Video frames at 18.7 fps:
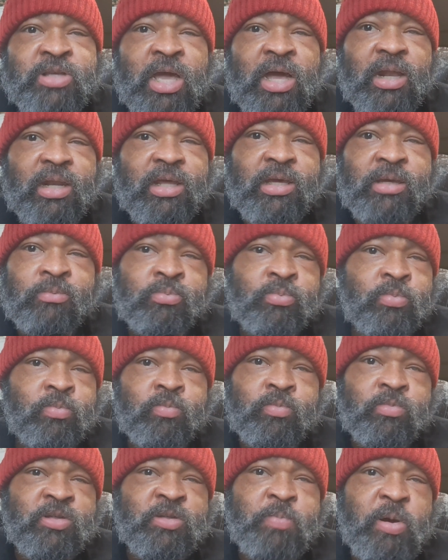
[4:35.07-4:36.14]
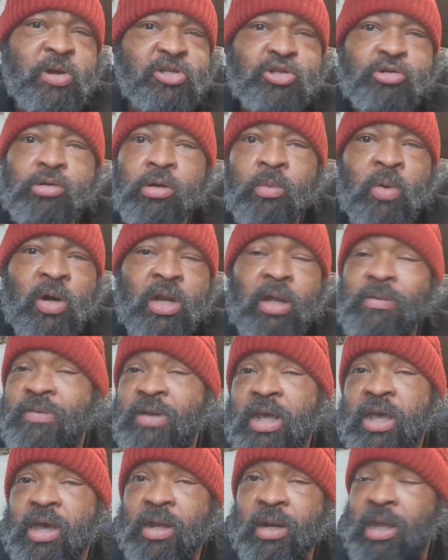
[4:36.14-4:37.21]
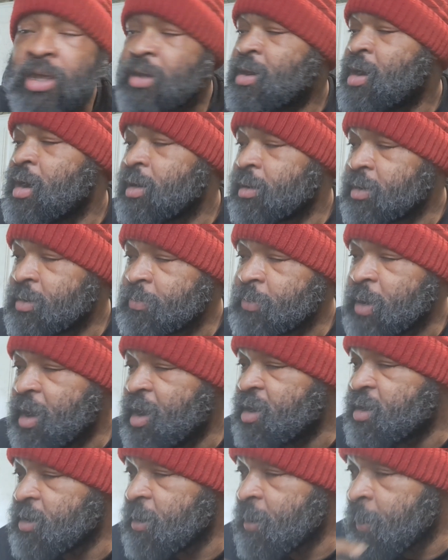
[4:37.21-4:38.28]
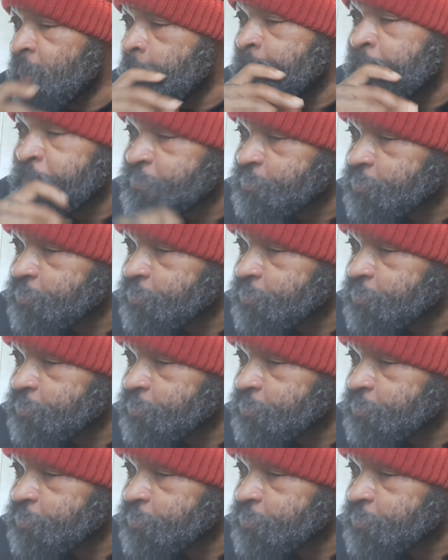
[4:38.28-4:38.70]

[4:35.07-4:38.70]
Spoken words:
Deli special, or whatever the hell they call it up there at